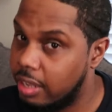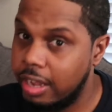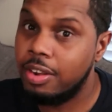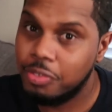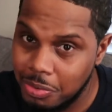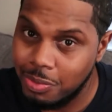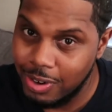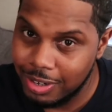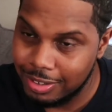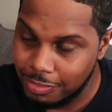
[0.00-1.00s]
after
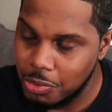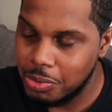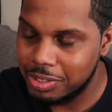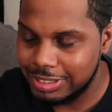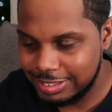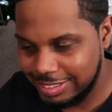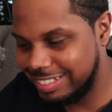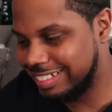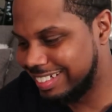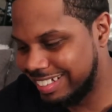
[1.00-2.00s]
work, of course.
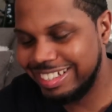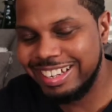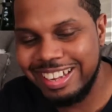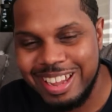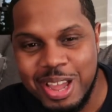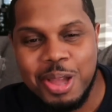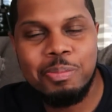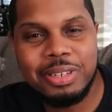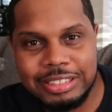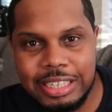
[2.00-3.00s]

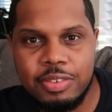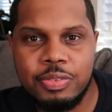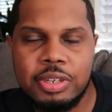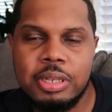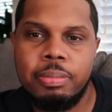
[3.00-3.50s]
But definitely